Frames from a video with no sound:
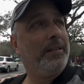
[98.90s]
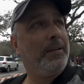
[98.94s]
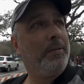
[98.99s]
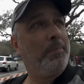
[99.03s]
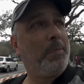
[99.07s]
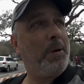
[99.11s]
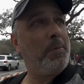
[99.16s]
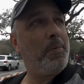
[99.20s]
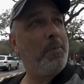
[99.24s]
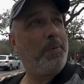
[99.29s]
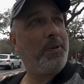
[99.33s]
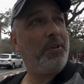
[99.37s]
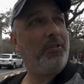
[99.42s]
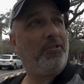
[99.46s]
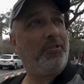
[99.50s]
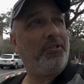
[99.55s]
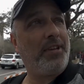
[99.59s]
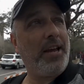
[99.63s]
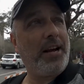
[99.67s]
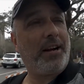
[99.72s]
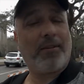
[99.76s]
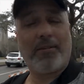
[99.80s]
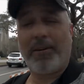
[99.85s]
people just
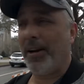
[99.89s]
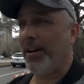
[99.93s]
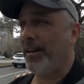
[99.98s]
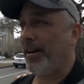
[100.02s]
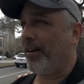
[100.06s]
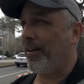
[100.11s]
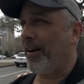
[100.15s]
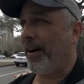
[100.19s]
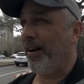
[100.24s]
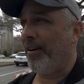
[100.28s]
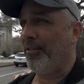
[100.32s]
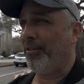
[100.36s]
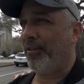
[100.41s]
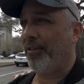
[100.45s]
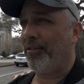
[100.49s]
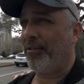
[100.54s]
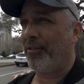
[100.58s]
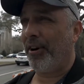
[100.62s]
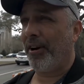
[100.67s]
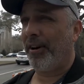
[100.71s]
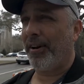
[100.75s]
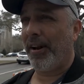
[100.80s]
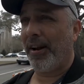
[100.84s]
decorating their houses
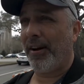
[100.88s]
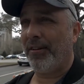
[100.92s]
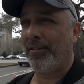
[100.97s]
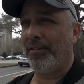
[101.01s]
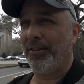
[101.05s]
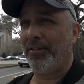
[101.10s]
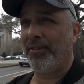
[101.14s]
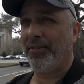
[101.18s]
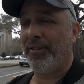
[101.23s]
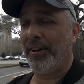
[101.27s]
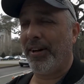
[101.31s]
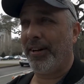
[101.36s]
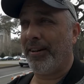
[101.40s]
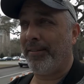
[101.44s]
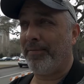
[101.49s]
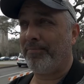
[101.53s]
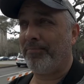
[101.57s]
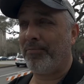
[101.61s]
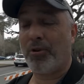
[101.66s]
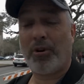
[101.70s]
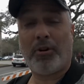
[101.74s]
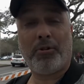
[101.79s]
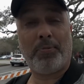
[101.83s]
right now, just like
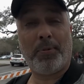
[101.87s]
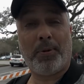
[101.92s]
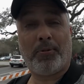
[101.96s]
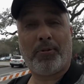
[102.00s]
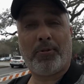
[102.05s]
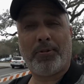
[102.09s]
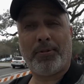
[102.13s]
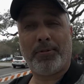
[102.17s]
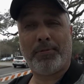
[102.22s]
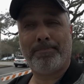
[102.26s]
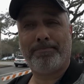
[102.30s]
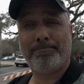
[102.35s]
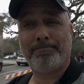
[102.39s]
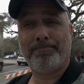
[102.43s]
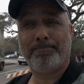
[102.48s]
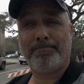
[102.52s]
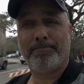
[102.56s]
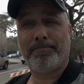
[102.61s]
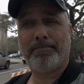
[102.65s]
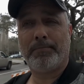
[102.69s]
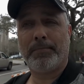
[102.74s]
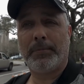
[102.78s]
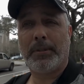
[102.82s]
Christmas.
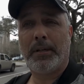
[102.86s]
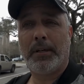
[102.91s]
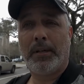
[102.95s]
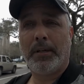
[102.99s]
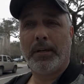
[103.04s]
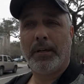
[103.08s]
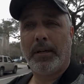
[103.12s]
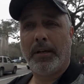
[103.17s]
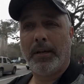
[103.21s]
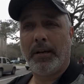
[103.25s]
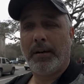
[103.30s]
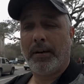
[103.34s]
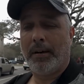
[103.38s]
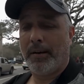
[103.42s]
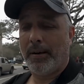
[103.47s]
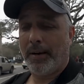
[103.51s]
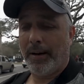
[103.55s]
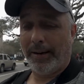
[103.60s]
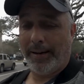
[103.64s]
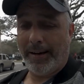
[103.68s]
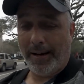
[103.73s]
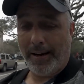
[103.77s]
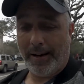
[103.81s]

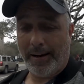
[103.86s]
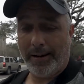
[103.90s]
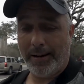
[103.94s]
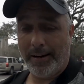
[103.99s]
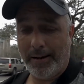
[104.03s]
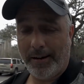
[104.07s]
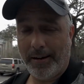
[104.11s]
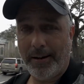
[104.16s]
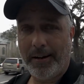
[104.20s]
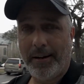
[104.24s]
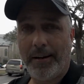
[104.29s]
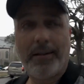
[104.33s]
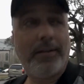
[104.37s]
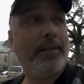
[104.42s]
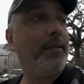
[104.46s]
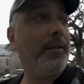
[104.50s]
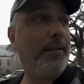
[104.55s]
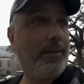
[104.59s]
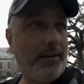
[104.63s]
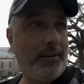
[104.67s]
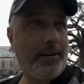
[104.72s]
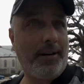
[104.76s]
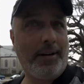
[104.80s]
Again,
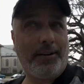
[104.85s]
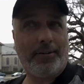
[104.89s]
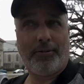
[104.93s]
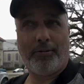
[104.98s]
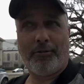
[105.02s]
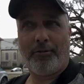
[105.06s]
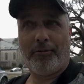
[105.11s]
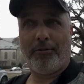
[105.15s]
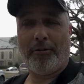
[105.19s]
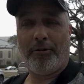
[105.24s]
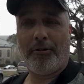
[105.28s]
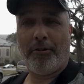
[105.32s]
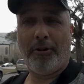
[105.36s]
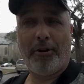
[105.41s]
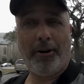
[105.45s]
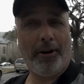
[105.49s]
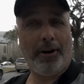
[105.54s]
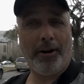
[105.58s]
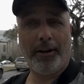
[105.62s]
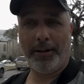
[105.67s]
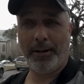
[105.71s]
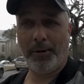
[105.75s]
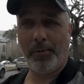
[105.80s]
it's
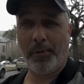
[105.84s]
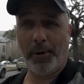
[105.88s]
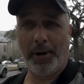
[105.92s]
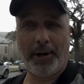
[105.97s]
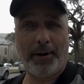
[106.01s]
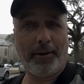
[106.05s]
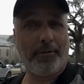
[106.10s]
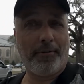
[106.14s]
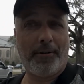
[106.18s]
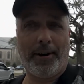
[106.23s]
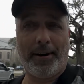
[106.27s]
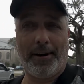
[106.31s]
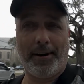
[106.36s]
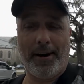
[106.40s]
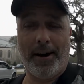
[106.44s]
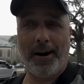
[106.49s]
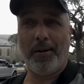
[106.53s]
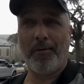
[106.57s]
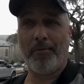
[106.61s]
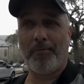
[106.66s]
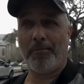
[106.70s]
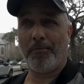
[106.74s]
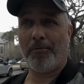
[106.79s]
really weird right
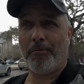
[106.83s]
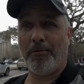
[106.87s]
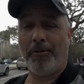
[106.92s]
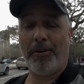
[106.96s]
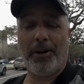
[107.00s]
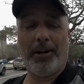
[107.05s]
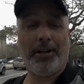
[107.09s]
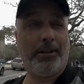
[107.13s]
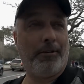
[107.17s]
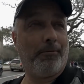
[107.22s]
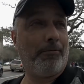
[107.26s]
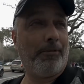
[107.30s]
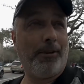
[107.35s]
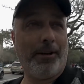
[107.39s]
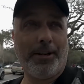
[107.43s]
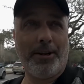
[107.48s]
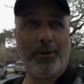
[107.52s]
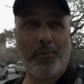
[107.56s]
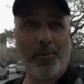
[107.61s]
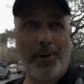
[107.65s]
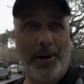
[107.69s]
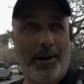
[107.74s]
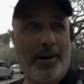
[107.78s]
now. Really,
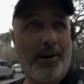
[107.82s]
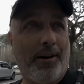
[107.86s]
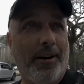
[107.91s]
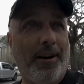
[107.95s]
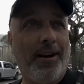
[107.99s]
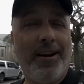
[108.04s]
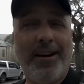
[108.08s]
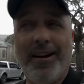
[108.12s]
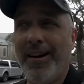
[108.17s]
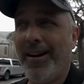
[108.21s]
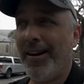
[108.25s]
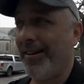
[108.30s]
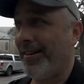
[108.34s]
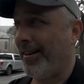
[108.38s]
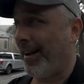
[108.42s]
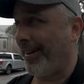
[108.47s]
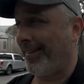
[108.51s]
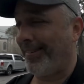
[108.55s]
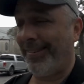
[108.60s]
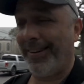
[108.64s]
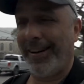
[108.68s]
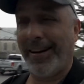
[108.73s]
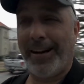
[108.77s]
really weird.
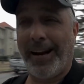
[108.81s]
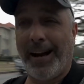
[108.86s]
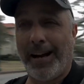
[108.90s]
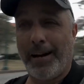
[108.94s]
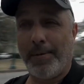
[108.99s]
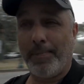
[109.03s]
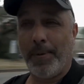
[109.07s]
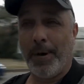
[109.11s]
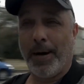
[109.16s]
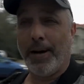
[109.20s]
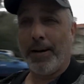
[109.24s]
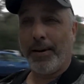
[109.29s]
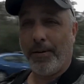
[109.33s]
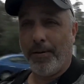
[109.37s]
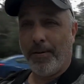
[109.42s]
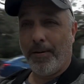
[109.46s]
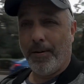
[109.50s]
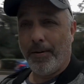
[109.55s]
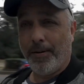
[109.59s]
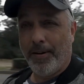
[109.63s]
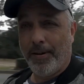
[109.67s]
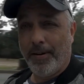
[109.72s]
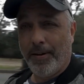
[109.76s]
Not seeing anybody
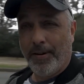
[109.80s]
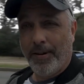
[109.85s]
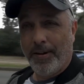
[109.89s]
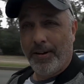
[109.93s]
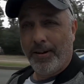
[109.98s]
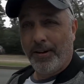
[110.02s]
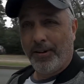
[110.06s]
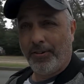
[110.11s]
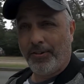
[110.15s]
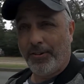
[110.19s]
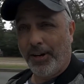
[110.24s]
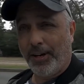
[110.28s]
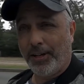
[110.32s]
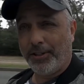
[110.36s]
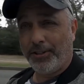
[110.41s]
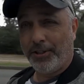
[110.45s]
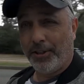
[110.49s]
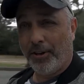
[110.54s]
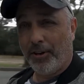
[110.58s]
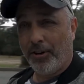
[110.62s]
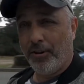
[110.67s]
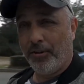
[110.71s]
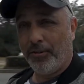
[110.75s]
on St.
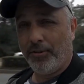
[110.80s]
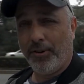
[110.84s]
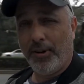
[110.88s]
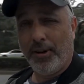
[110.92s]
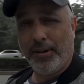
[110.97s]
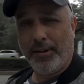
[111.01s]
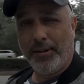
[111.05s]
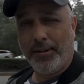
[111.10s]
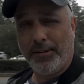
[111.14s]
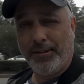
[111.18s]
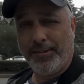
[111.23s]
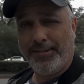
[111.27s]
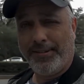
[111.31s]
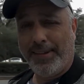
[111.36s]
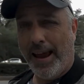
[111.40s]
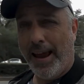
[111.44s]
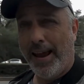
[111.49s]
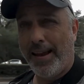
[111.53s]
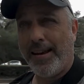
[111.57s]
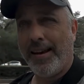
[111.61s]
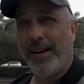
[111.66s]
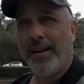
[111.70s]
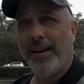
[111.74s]
Charles.
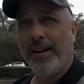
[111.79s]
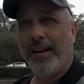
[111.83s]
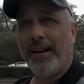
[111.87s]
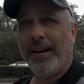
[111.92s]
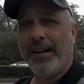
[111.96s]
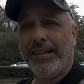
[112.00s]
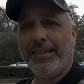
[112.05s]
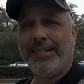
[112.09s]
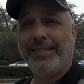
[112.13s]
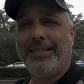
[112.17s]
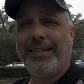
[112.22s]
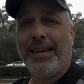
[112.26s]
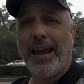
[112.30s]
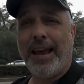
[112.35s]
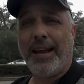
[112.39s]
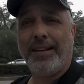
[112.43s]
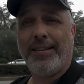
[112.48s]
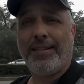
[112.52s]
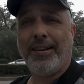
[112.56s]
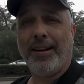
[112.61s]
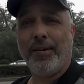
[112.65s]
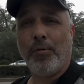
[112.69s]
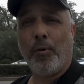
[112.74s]
Dead
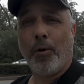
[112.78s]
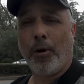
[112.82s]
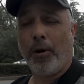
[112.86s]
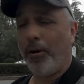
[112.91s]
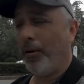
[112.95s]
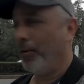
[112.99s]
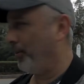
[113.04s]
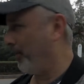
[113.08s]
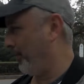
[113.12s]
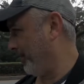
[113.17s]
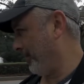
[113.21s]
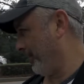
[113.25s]
to the world.